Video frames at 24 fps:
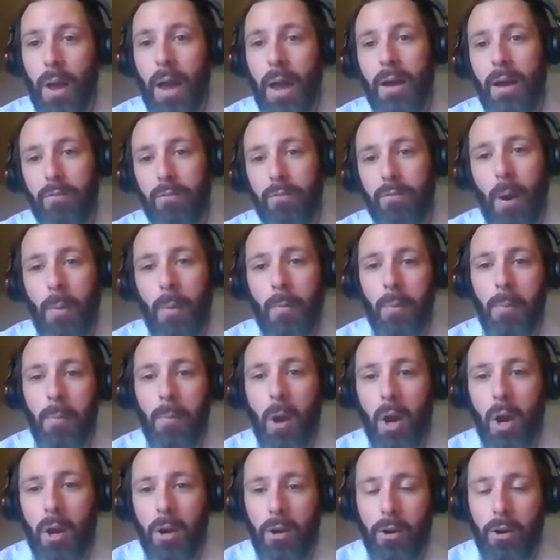have proper
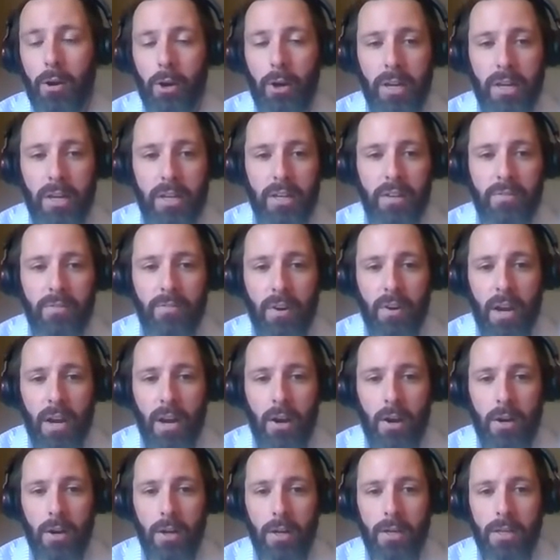monitoring in different
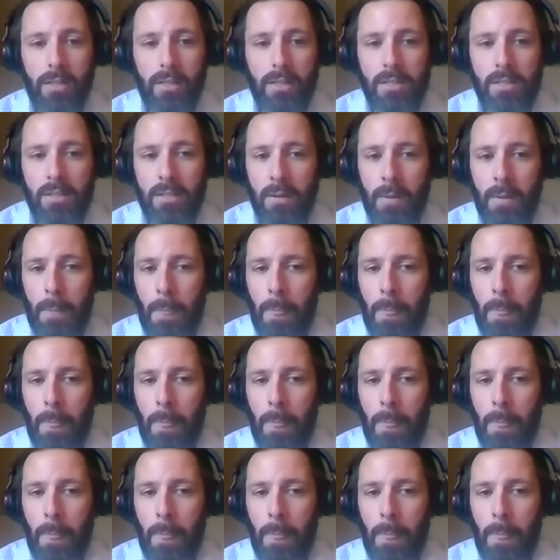areas.